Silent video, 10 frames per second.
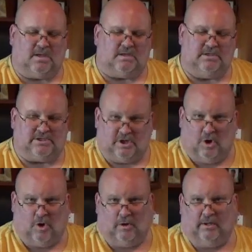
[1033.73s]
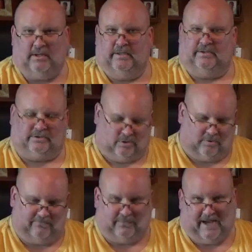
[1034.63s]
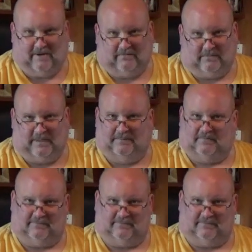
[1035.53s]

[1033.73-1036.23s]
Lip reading: So don't fly over people,